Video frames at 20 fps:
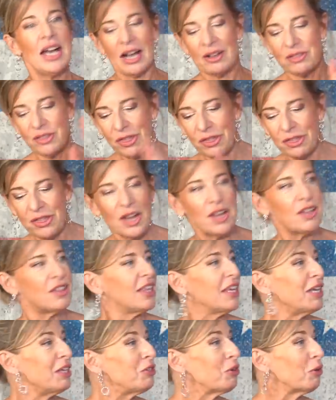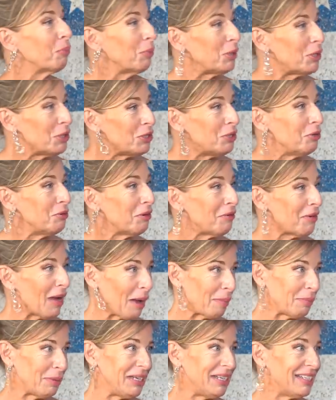And the third thing is your pursuit of
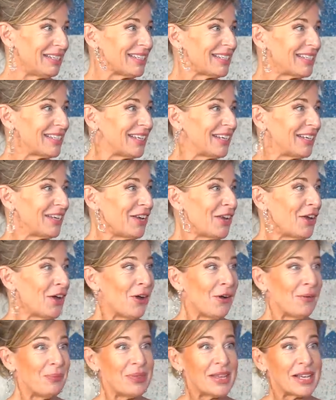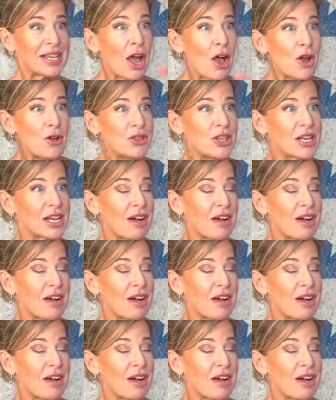happiness. The, uh, the